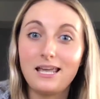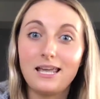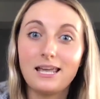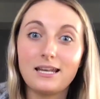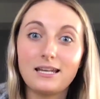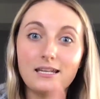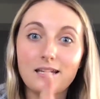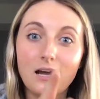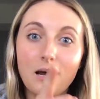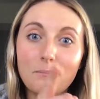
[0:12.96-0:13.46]

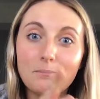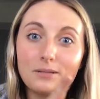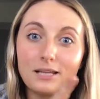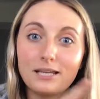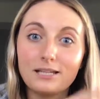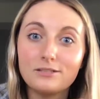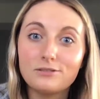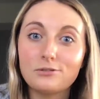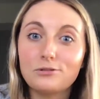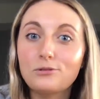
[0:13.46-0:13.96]
and not
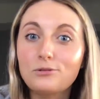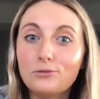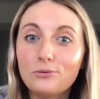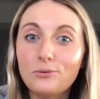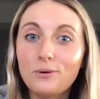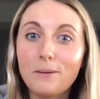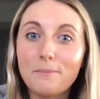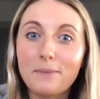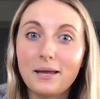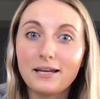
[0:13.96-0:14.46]
playing too
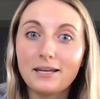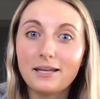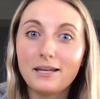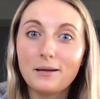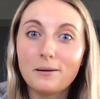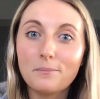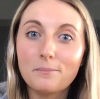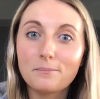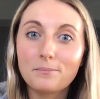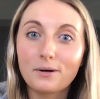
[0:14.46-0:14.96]
many
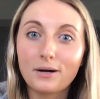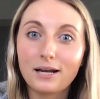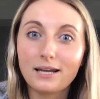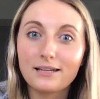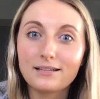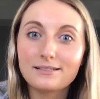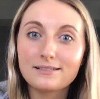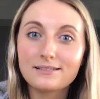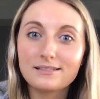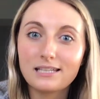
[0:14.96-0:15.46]

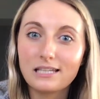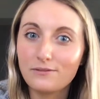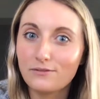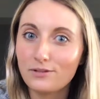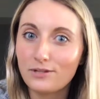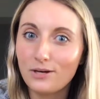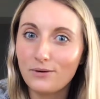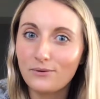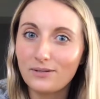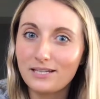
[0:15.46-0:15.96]
pranks, even
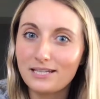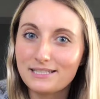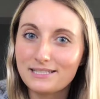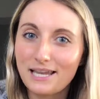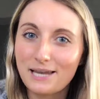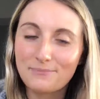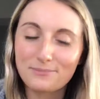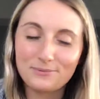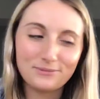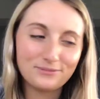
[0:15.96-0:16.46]
though it is
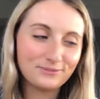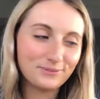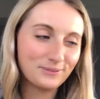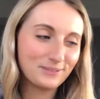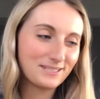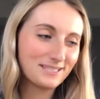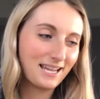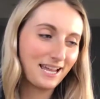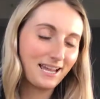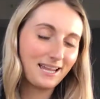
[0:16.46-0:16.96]
April Fool's
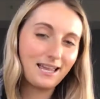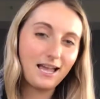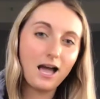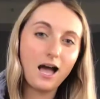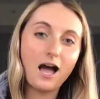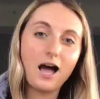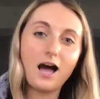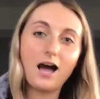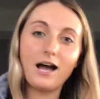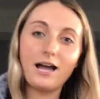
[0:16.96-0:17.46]
Day.
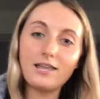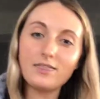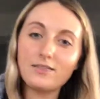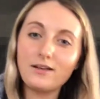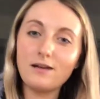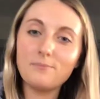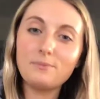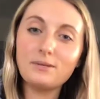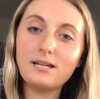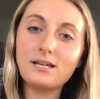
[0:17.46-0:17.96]
I
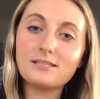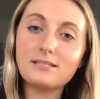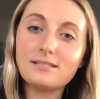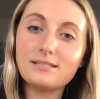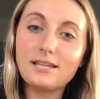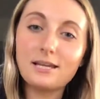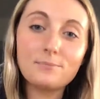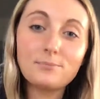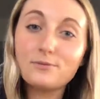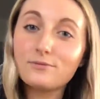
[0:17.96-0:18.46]
thought because it's
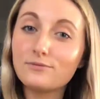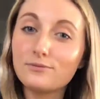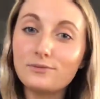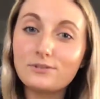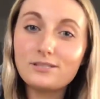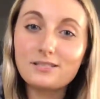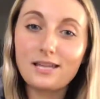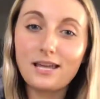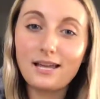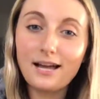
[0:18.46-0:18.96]
April Fool's
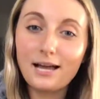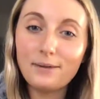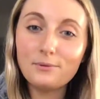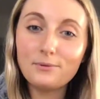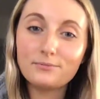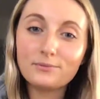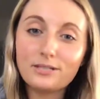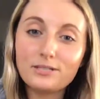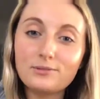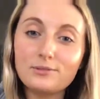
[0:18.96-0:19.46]
Day, I will
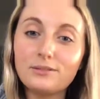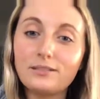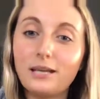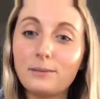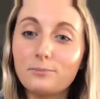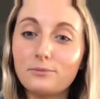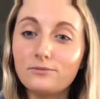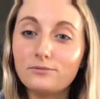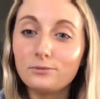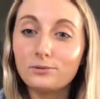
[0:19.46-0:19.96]
read you an
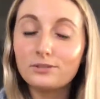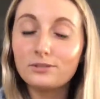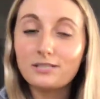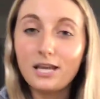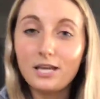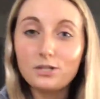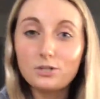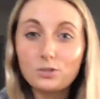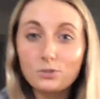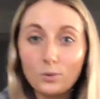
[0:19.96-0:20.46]
April Fool's
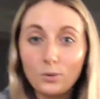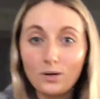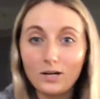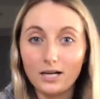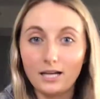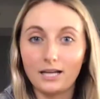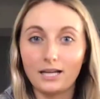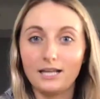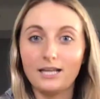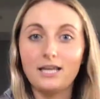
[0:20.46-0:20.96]
Day
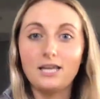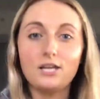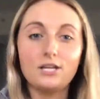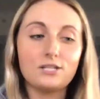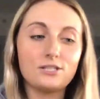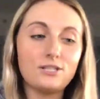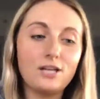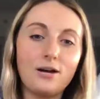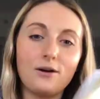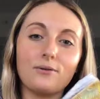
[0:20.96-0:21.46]
story.
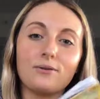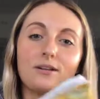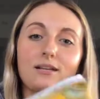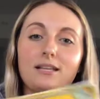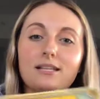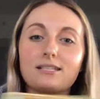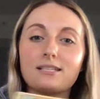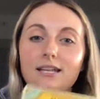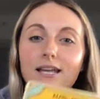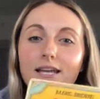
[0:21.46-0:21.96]
So
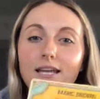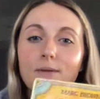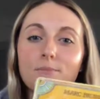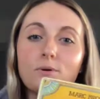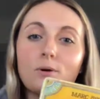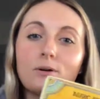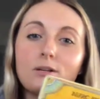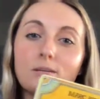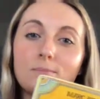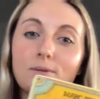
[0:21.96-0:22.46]
today I'm
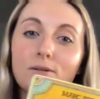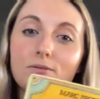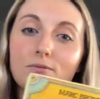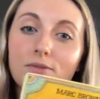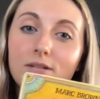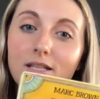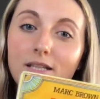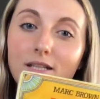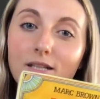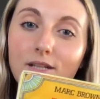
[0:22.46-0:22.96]
going to be
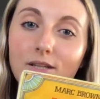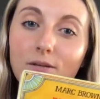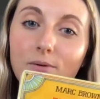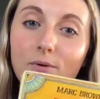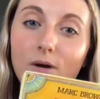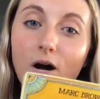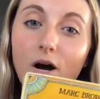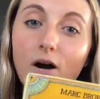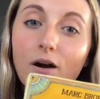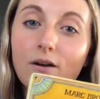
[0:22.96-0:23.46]
reading you
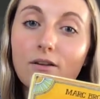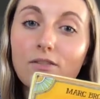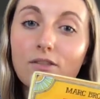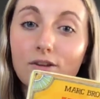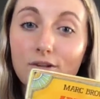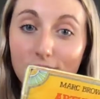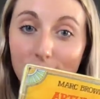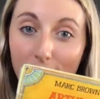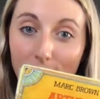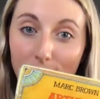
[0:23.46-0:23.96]

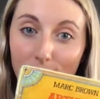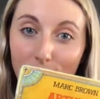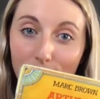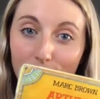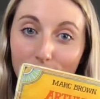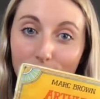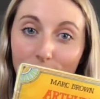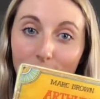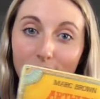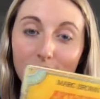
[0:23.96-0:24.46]
Arthur's April
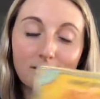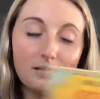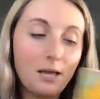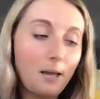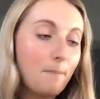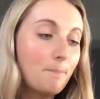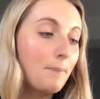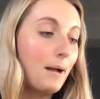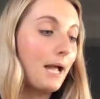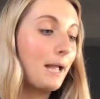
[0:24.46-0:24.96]
Fools
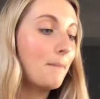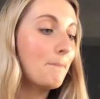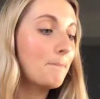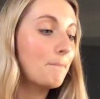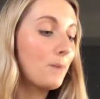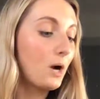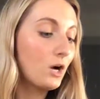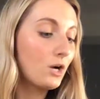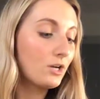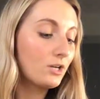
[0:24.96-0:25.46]
by
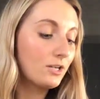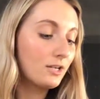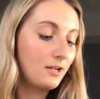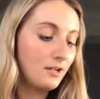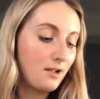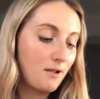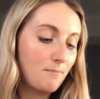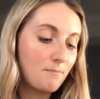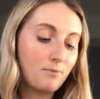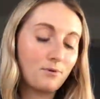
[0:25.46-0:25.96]
Marc
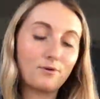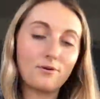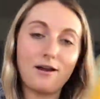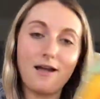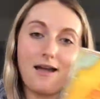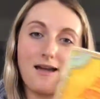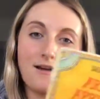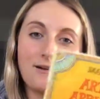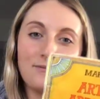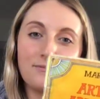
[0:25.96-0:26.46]

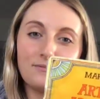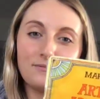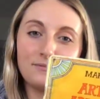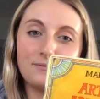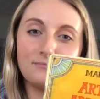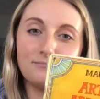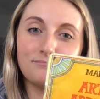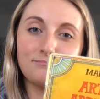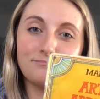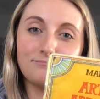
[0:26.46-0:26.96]
Brown.
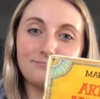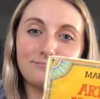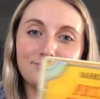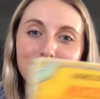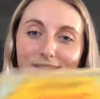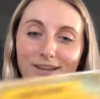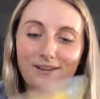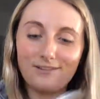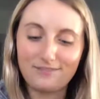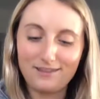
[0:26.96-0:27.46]

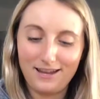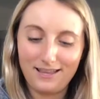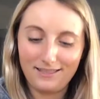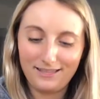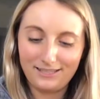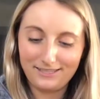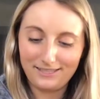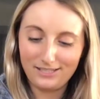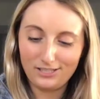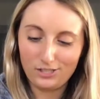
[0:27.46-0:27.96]
All right,
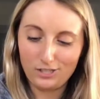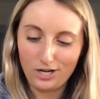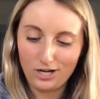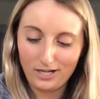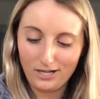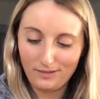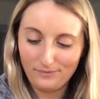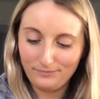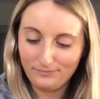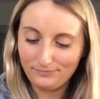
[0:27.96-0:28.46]
let's get started.